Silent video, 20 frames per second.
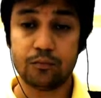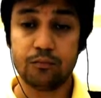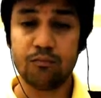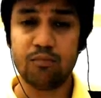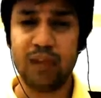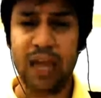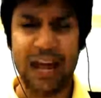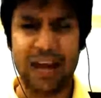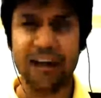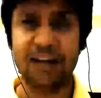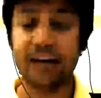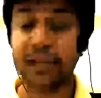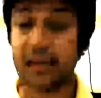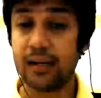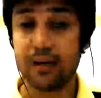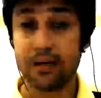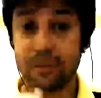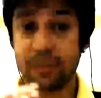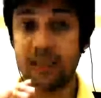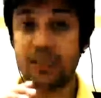And it
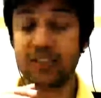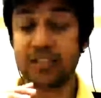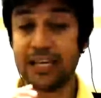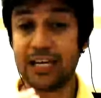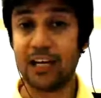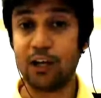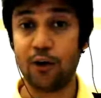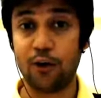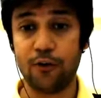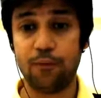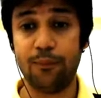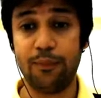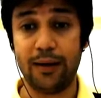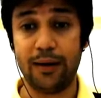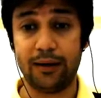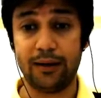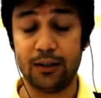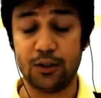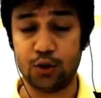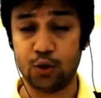does take a lot of practice,
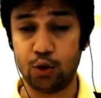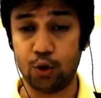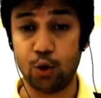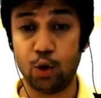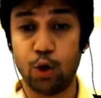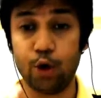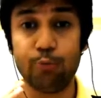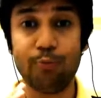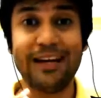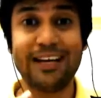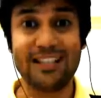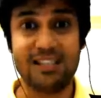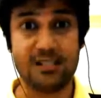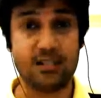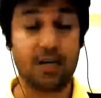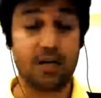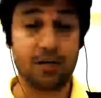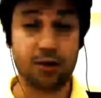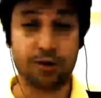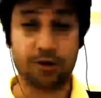so don't be
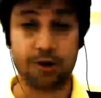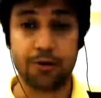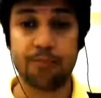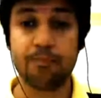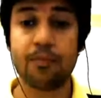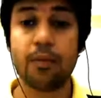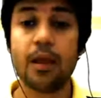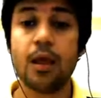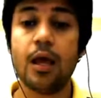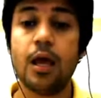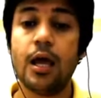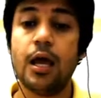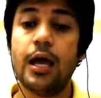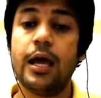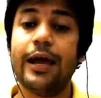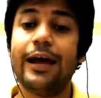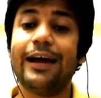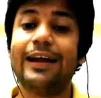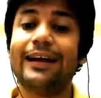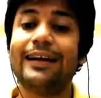disheartened.
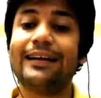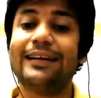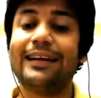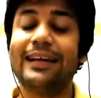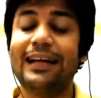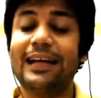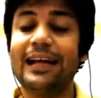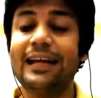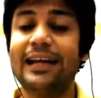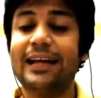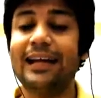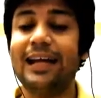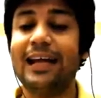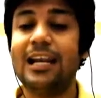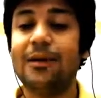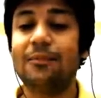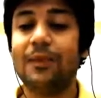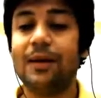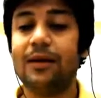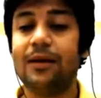Delete an
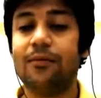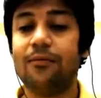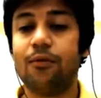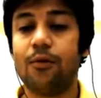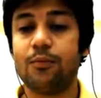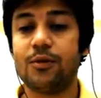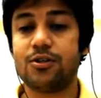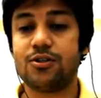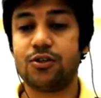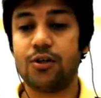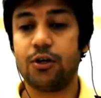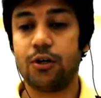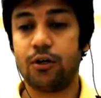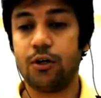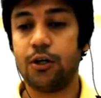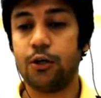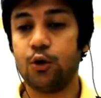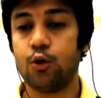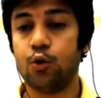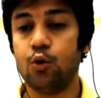element from the circular
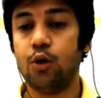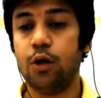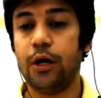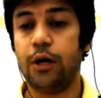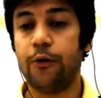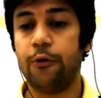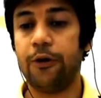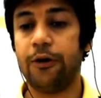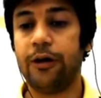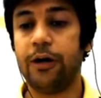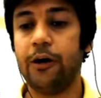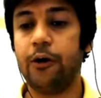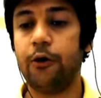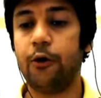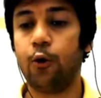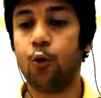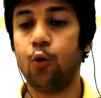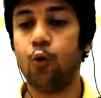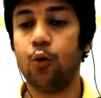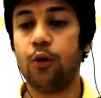queue, return
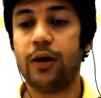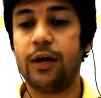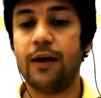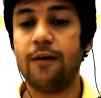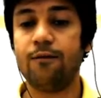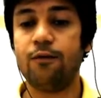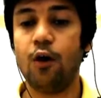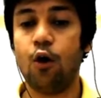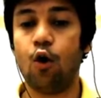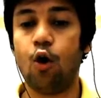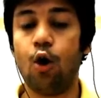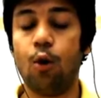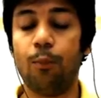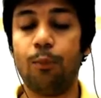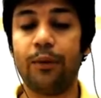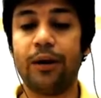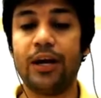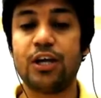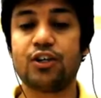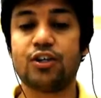true if the
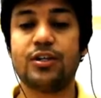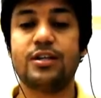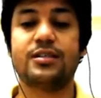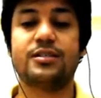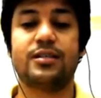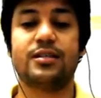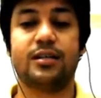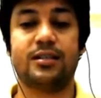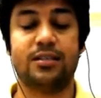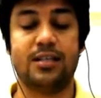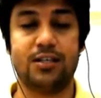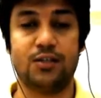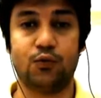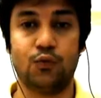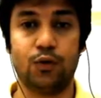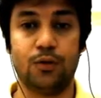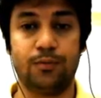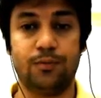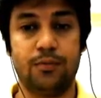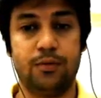operation is successful.
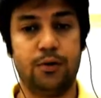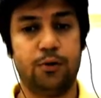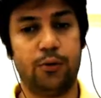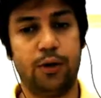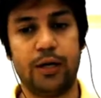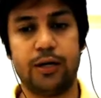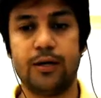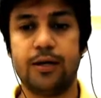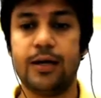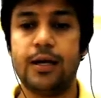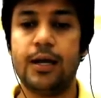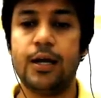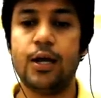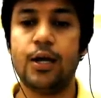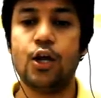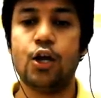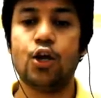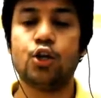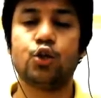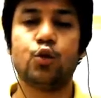Great.
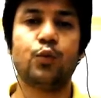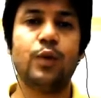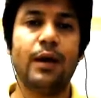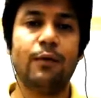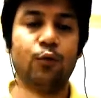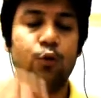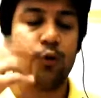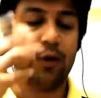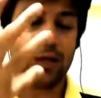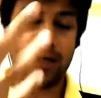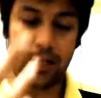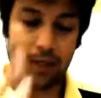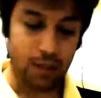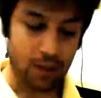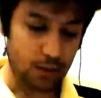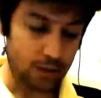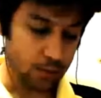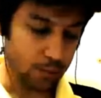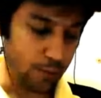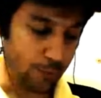So we have to
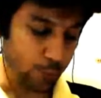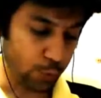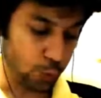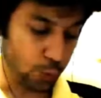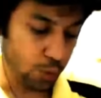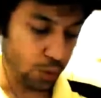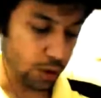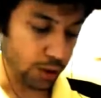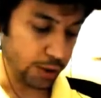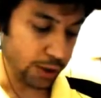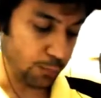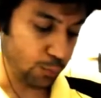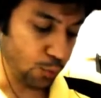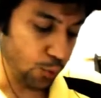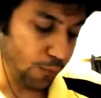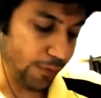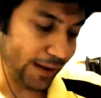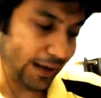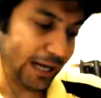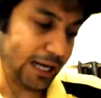remove an
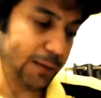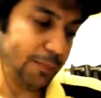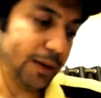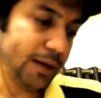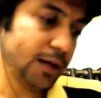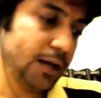element.